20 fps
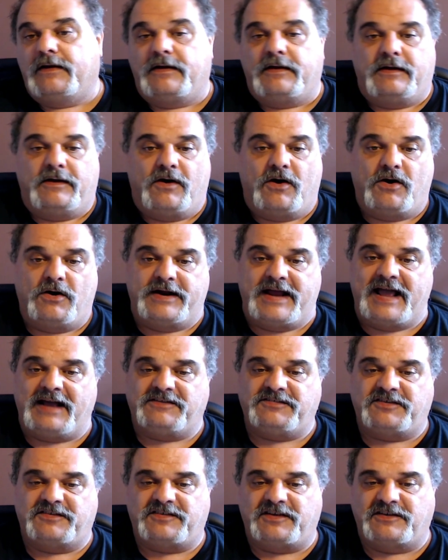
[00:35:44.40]
On
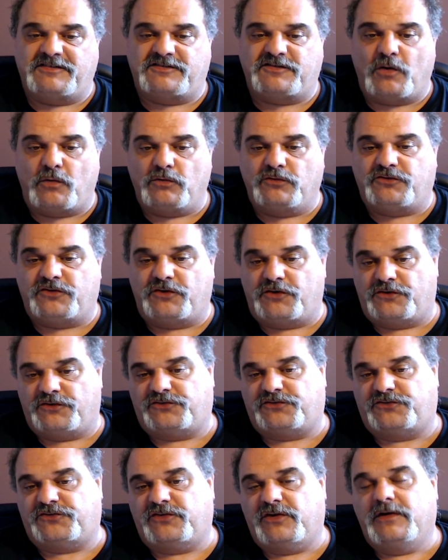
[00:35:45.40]
Hexes and
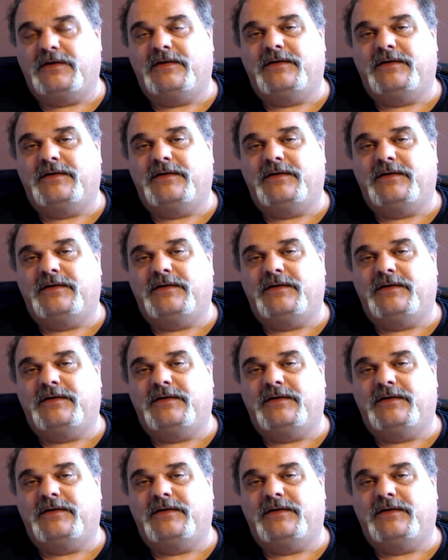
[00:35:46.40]
Soldiers,